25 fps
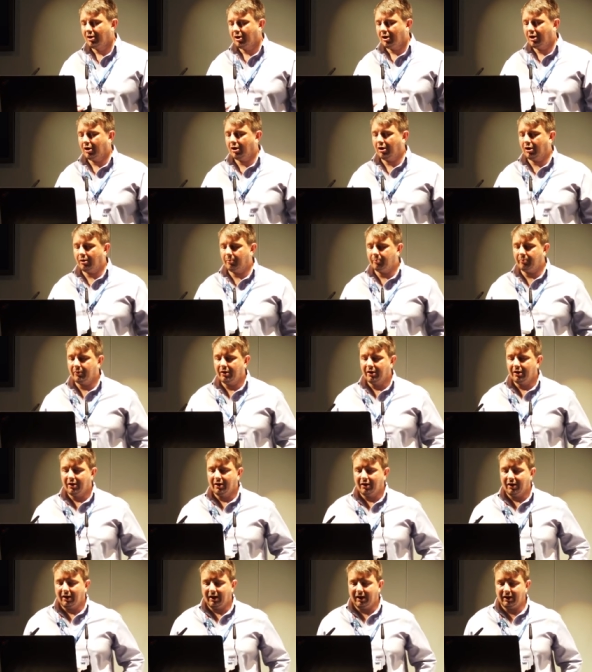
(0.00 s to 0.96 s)
Um,
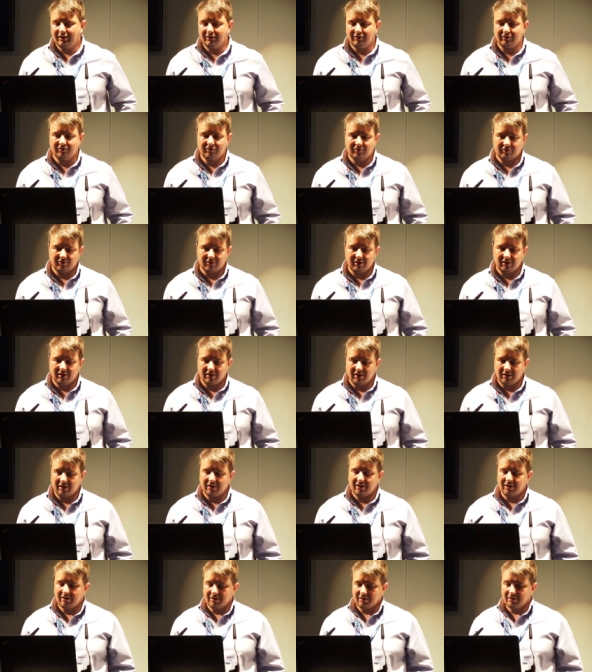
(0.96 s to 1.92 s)
and
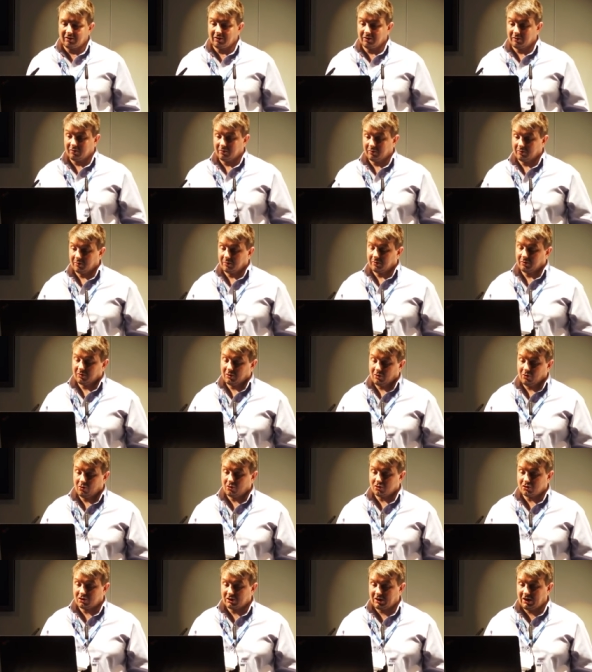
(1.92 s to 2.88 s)

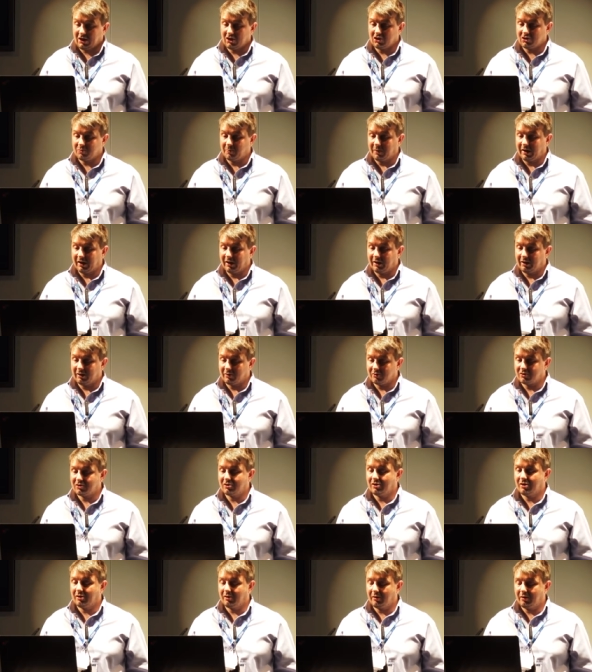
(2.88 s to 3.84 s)
kudos to Kingspan.
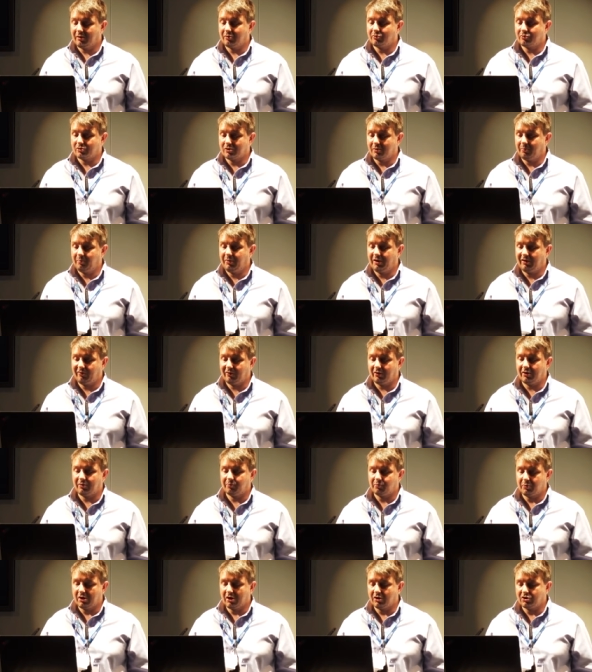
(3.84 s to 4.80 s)
It's a, it was a bit of
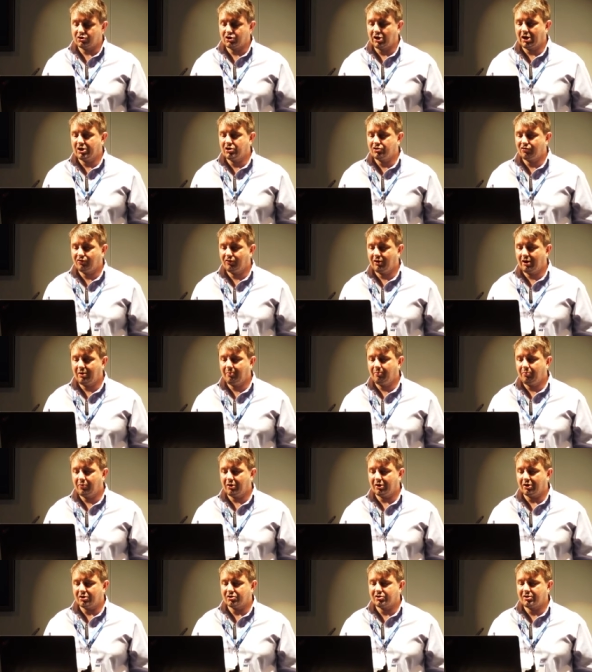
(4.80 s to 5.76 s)
a, a change for them,
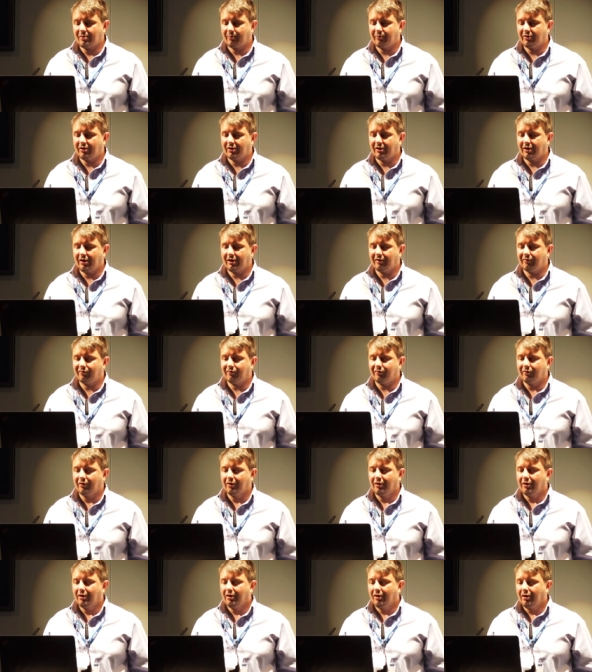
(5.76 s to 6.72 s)
but it's something they've
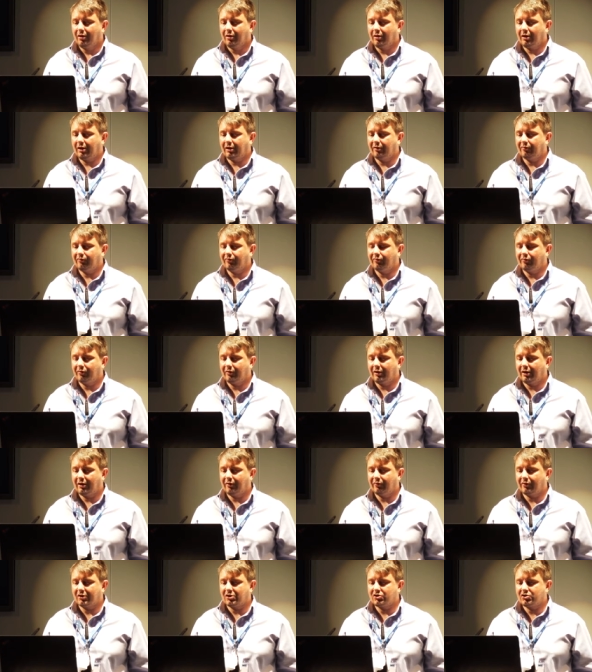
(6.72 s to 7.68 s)
they've
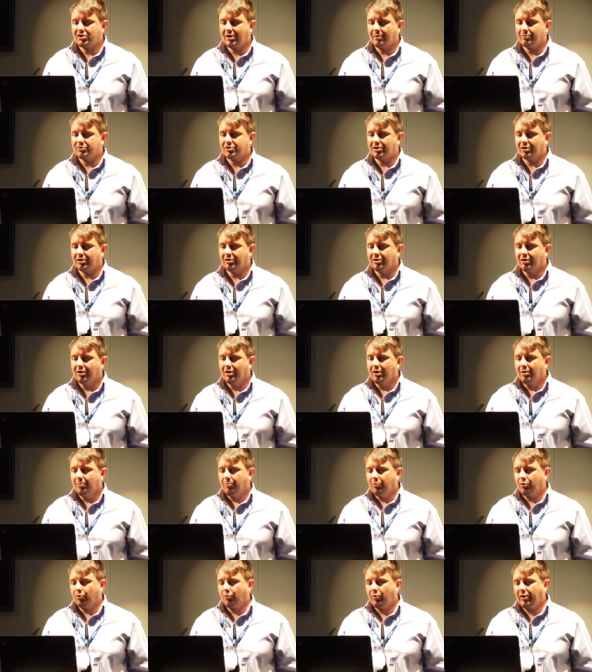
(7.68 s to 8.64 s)
they've accepted.
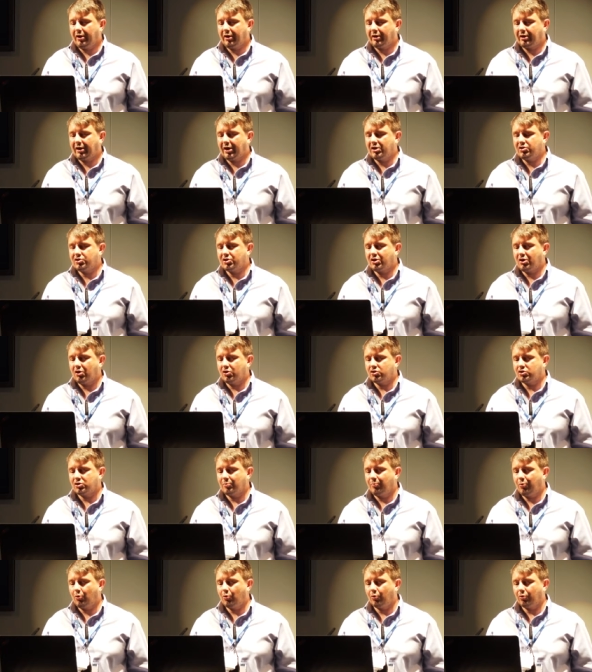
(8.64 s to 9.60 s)
But where Kentico
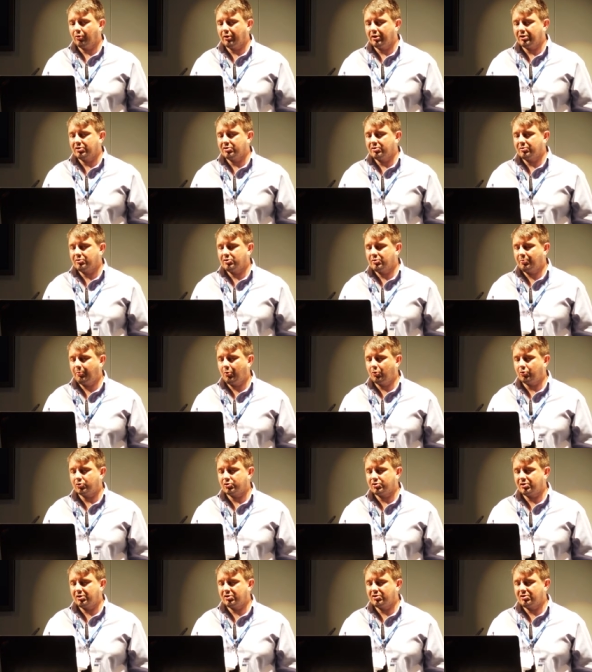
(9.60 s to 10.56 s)
support this,
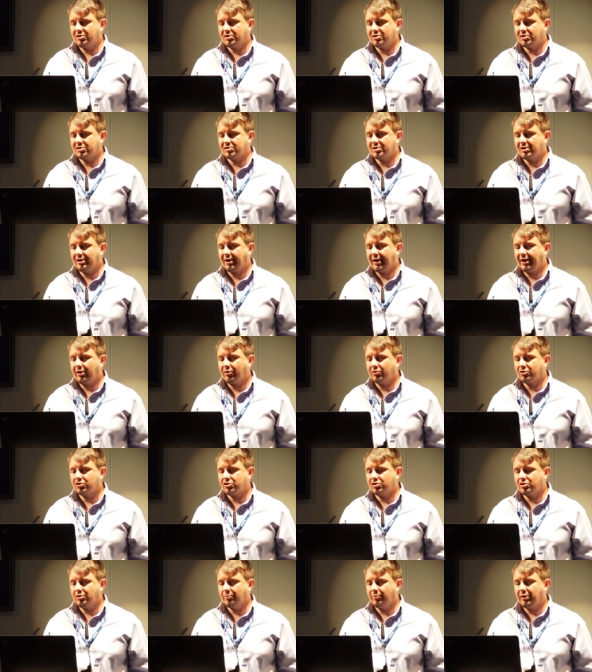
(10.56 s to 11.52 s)
supports this is it's allowed
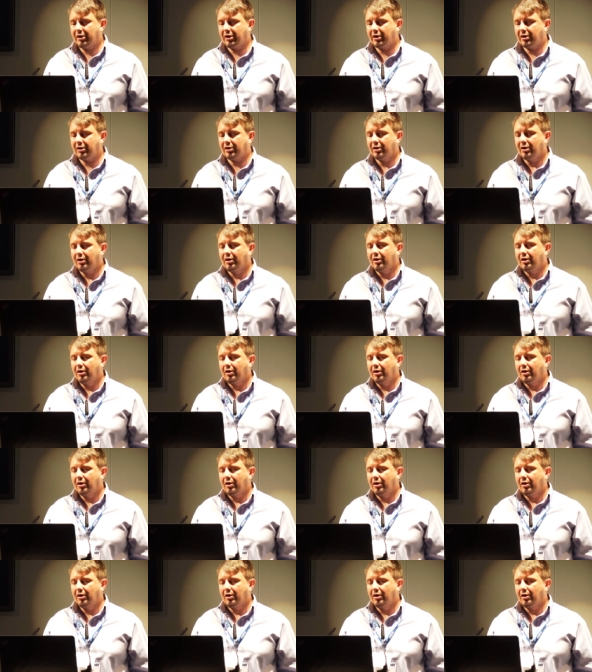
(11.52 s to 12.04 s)
us to be